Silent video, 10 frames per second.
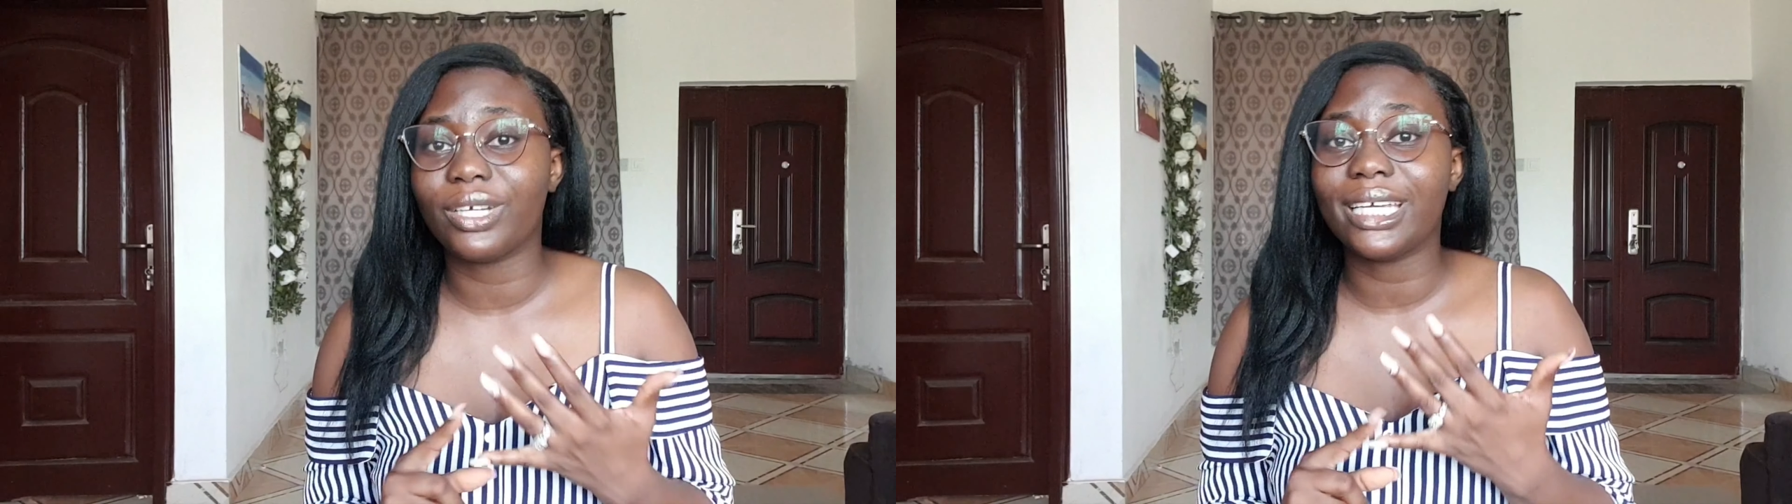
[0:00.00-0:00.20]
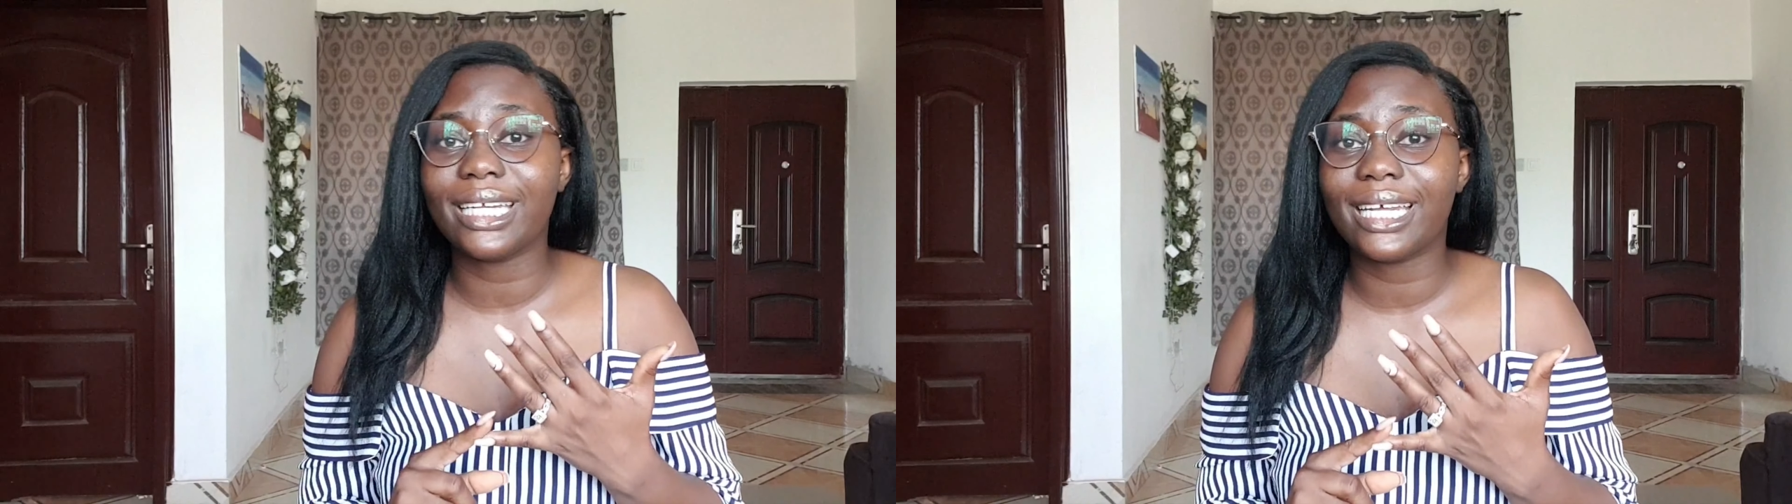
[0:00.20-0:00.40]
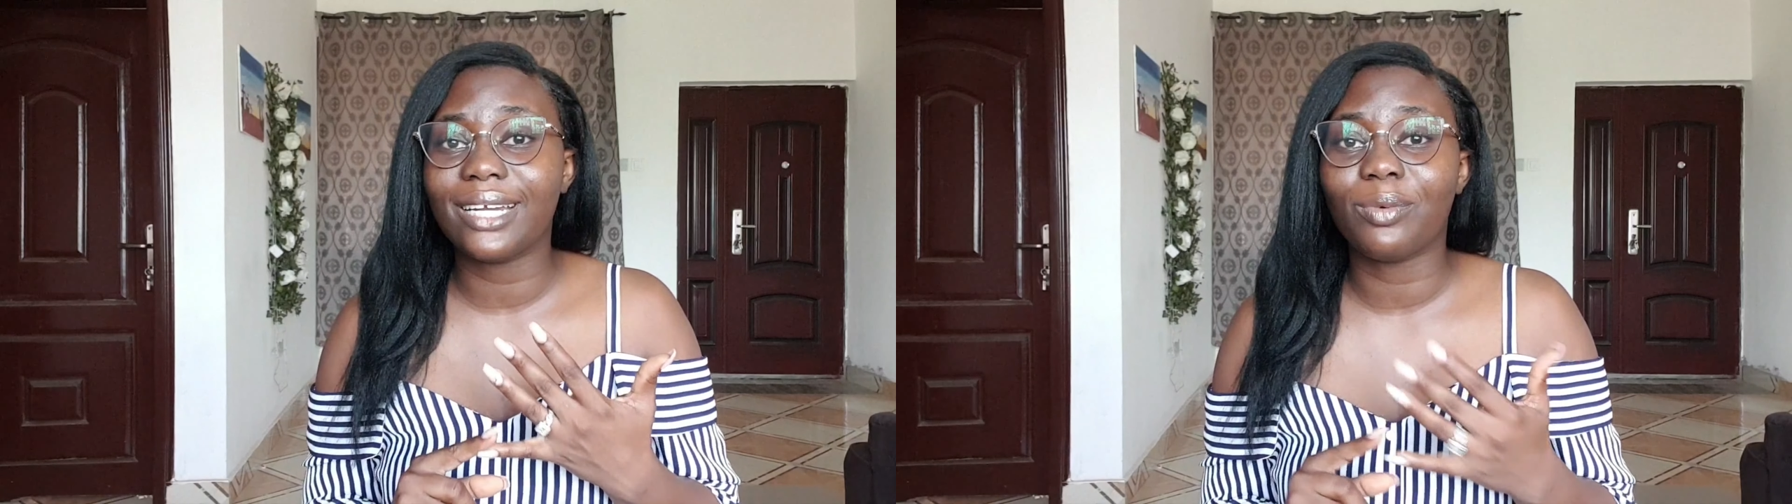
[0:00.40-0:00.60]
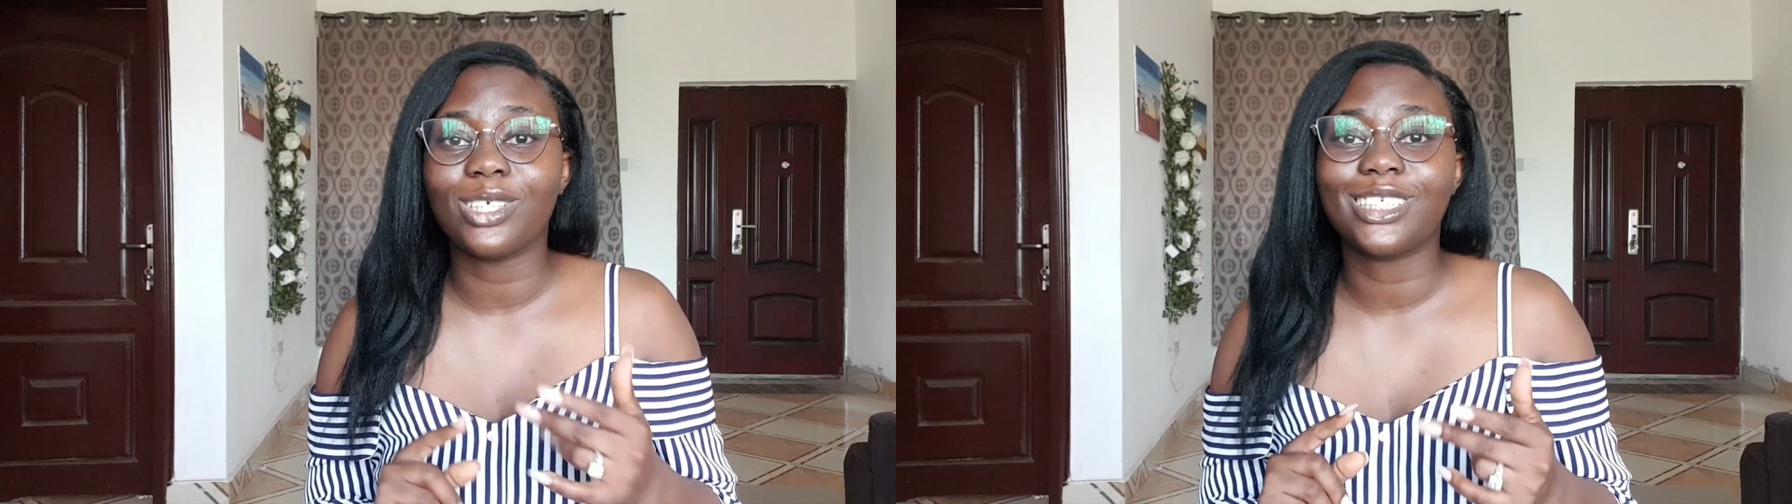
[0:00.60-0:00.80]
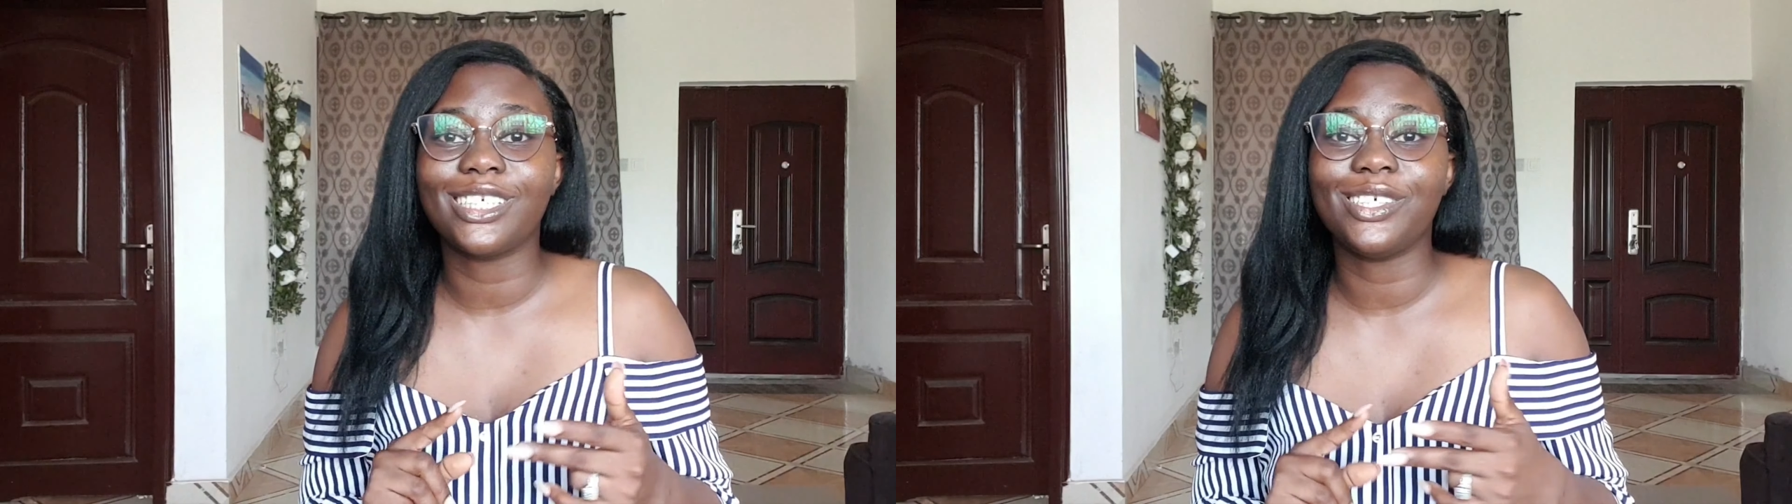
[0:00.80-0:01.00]
reading,
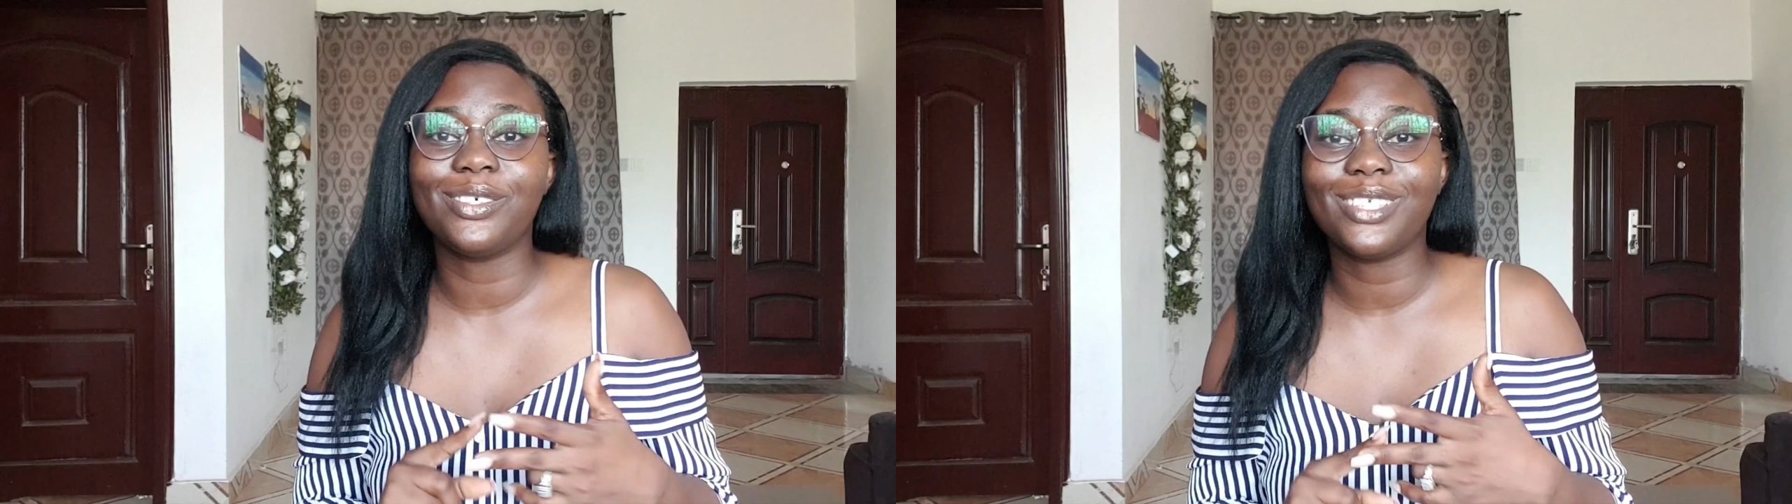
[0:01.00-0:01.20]
watching